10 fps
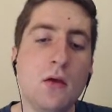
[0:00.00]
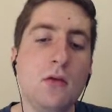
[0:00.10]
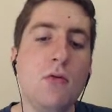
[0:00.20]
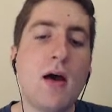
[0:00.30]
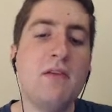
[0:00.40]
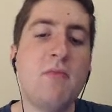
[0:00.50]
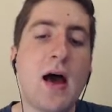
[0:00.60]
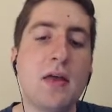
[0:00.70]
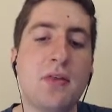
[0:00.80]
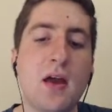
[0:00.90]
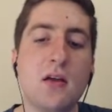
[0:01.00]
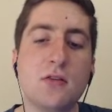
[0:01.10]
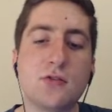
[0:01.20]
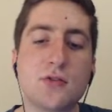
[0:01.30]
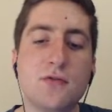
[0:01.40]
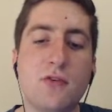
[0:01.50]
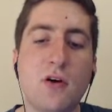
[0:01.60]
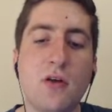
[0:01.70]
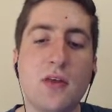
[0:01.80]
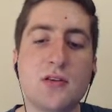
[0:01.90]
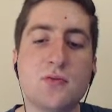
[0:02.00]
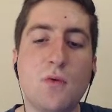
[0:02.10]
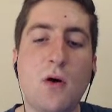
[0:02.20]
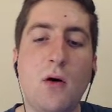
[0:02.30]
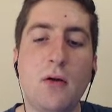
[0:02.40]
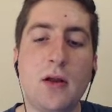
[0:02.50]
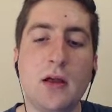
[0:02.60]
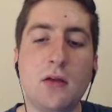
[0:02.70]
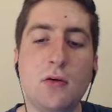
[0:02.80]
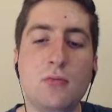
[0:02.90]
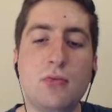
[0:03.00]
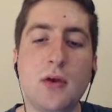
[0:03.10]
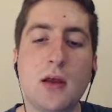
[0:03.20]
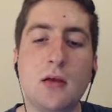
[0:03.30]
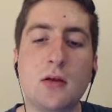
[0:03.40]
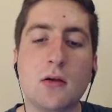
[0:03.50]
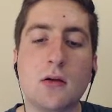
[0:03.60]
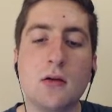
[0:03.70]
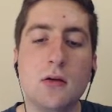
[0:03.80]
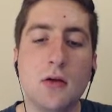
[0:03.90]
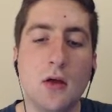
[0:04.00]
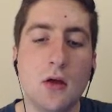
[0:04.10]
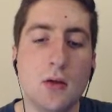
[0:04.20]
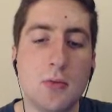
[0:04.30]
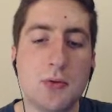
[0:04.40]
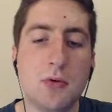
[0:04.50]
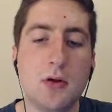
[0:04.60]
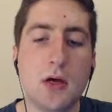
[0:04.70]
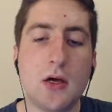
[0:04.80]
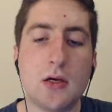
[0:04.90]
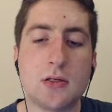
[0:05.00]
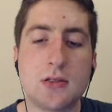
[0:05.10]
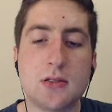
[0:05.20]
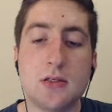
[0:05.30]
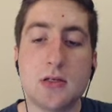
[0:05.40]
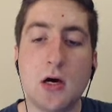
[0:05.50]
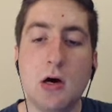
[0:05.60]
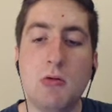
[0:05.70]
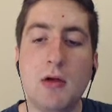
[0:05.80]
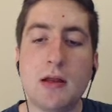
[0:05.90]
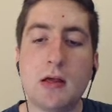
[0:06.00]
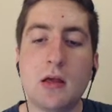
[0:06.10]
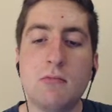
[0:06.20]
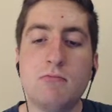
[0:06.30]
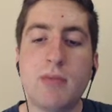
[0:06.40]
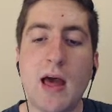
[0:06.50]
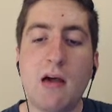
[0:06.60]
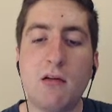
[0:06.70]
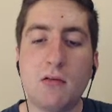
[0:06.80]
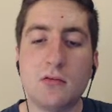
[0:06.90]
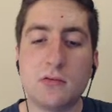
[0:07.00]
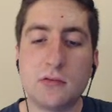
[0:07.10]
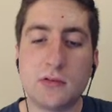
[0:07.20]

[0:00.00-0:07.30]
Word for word: You have my thanks for this warning you bring, but Woodhurst is already imperilled.